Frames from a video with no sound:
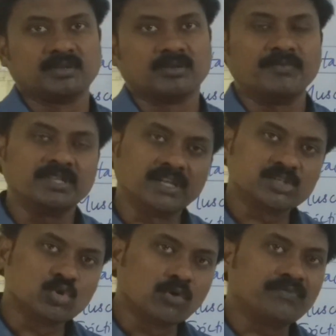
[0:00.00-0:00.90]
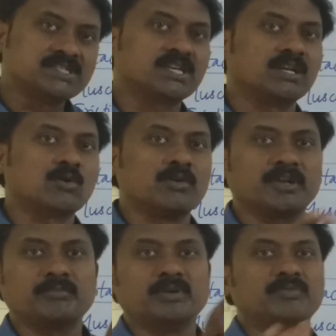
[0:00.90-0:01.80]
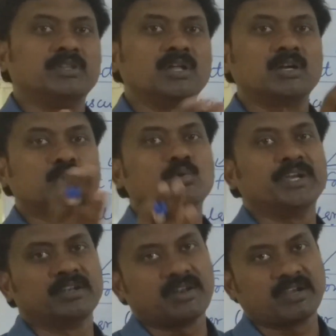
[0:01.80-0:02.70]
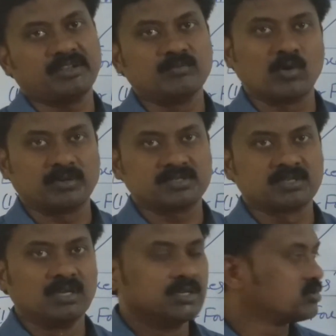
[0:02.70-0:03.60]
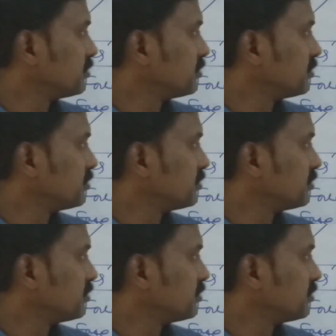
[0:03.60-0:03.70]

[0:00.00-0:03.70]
when there is no physical contact between the two interacting bodies. So